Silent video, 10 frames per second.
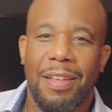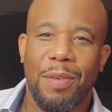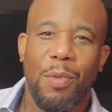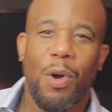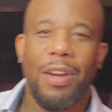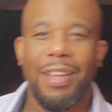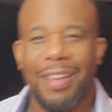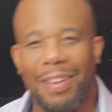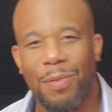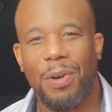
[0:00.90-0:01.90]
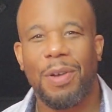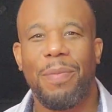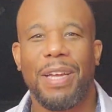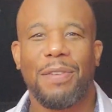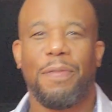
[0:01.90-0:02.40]
Good morning. Welcome
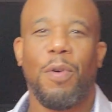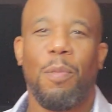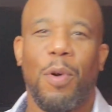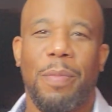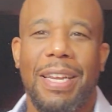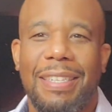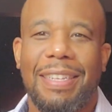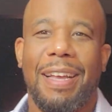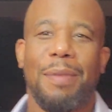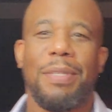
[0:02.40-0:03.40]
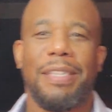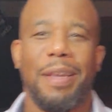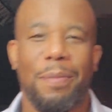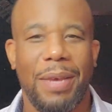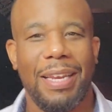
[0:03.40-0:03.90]
back to 4 More Minutes. I am
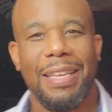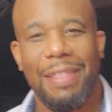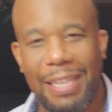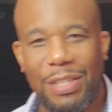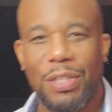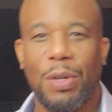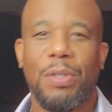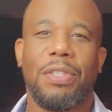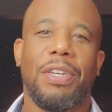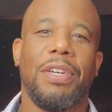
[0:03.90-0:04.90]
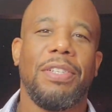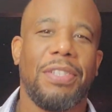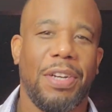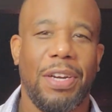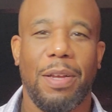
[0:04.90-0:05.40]
Sam Bailey, the Soul Stir,
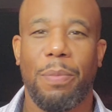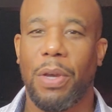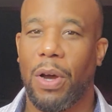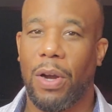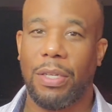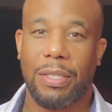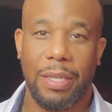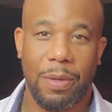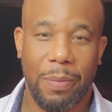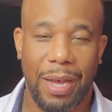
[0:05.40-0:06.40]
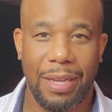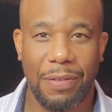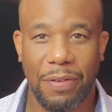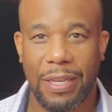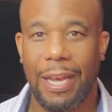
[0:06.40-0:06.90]
stirring up your hearts and your
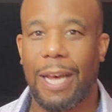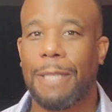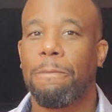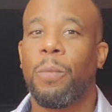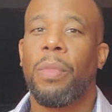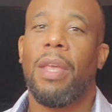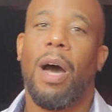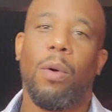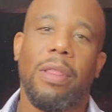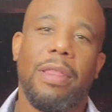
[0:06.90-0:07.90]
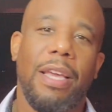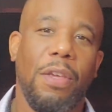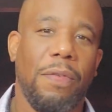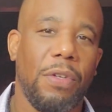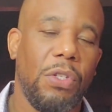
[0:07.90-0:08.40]
minds for God. I want to thank
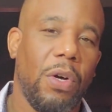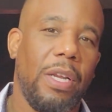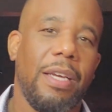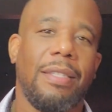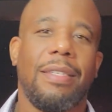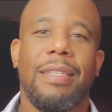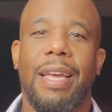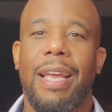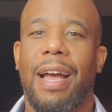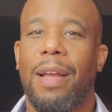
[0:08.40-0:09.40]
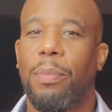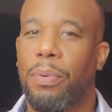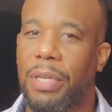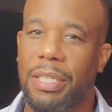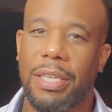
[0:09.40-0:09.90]
you for joining us today. I
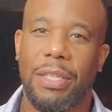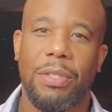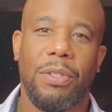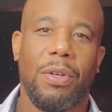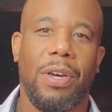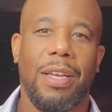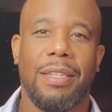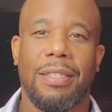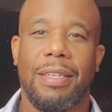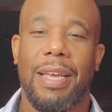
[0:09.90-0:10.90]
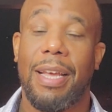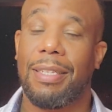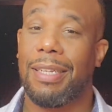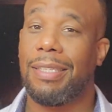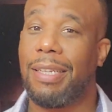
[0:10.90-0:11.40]
appreciate you joining us today.
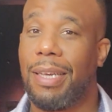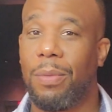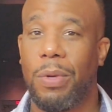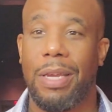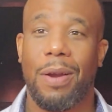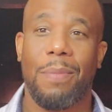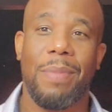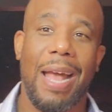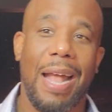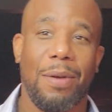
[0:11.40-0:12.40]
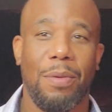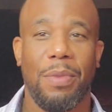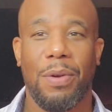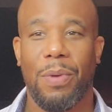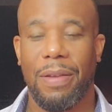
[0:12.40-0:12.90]
As I said, we are back. We've
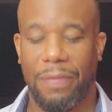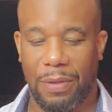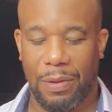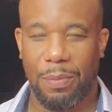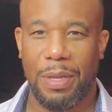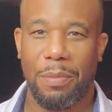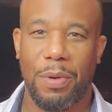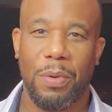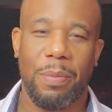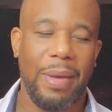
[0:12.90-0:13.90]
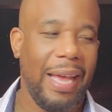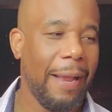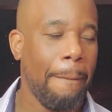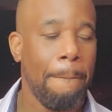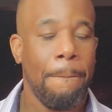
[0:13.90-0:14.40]
been away for a little bit, but we're
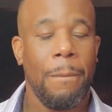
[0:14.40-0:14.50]
back.